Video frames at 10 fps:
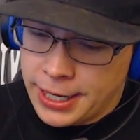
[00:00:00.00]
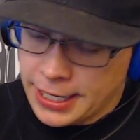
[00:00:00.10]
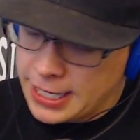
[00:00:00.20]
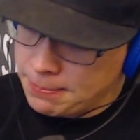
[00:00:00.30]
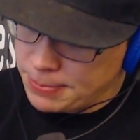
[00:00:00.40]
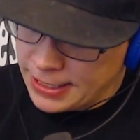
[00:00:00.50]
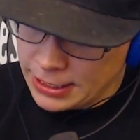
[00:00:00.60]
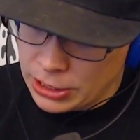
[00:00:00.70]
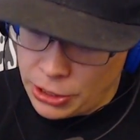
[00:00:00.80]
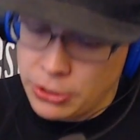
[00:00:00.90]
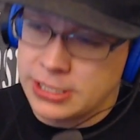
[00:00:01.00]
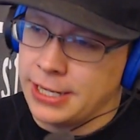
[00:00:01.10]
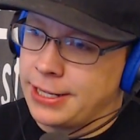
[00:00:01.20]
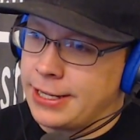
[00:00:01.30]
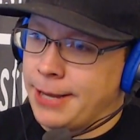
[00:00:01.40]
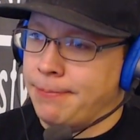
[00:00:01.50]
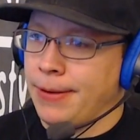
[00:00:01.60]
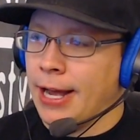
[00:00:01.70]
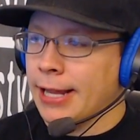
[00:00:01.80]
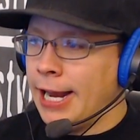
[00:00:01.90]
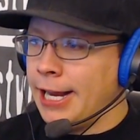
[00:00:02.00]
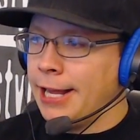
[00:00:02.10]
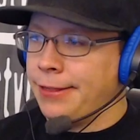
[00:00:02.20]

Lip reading: I kept getting close and I kept not landing it.